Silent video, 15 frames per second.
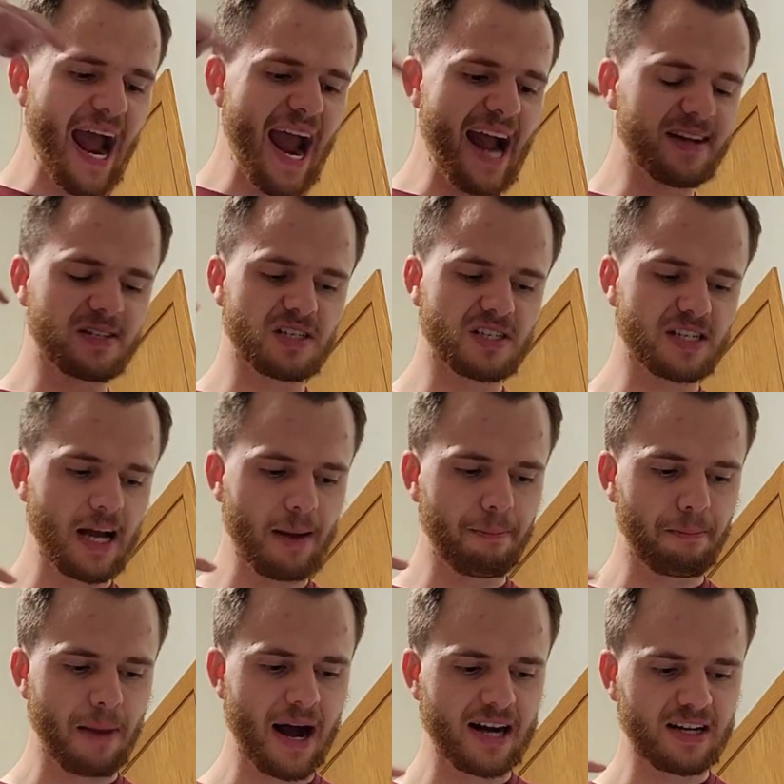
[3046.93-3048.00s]
and
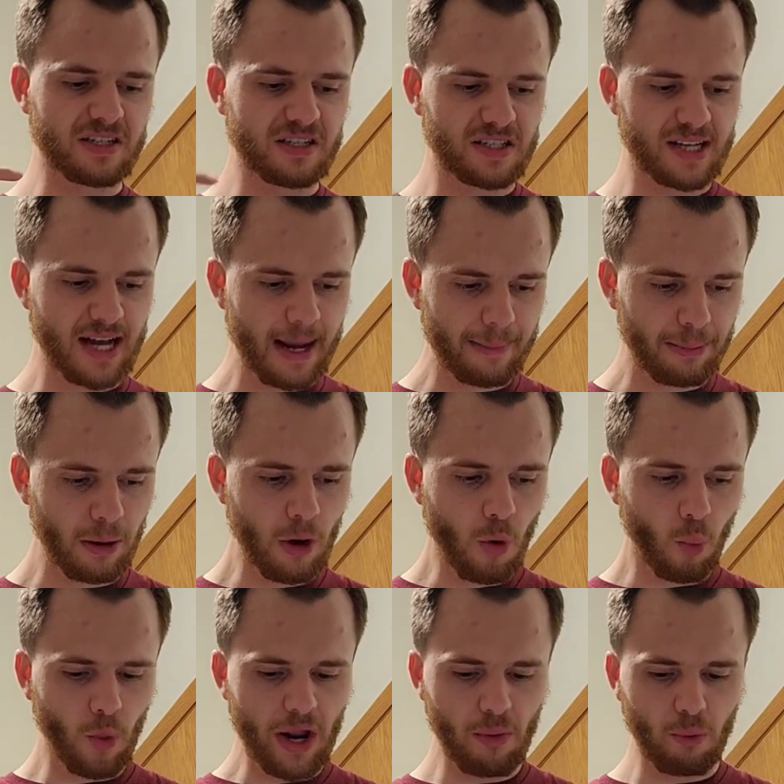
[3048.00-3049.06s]
step by step,
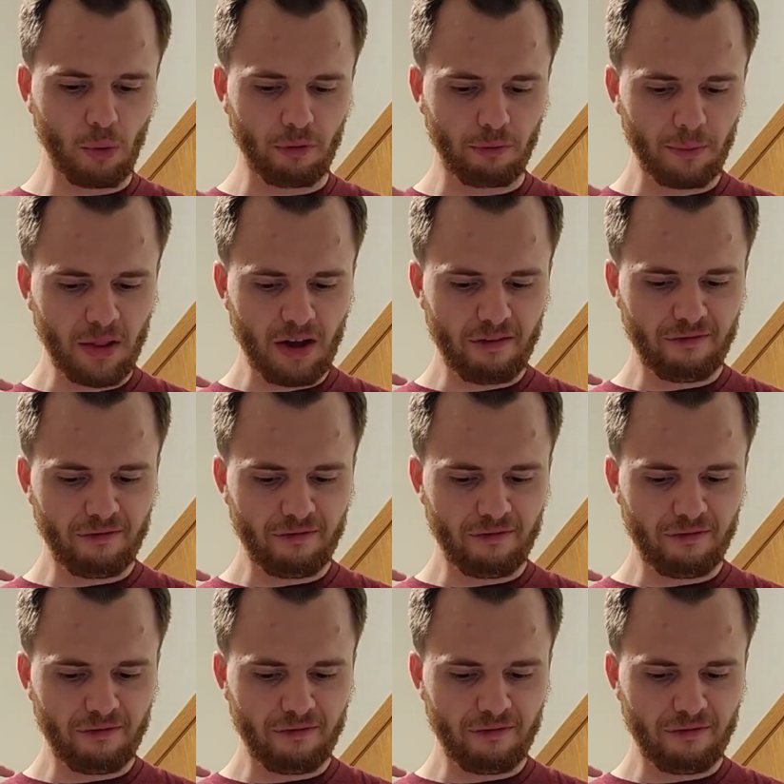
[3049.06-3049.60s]
we will